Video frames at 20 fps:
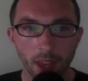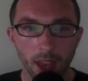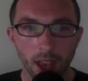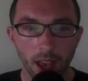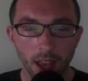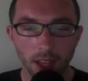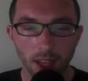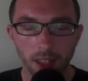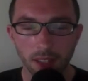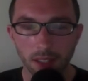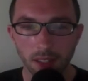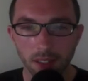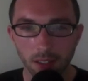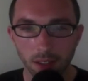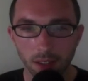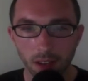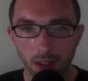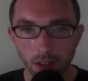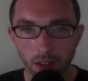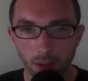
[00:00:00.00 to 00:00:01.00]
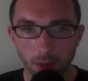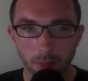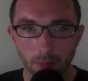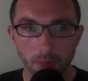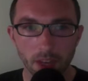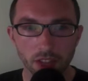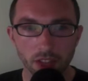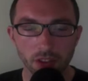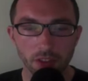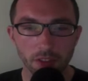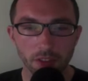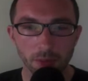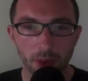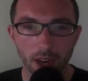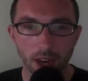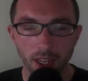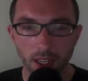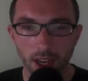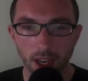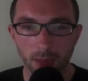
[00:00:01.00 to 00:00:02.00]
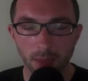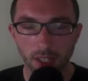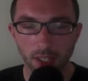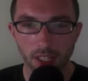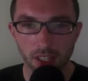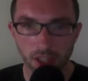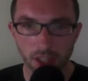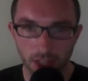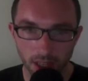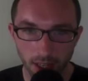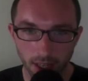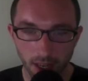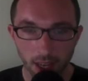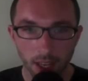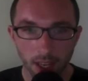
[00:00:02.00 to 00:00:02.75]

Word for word: and other measures of body composition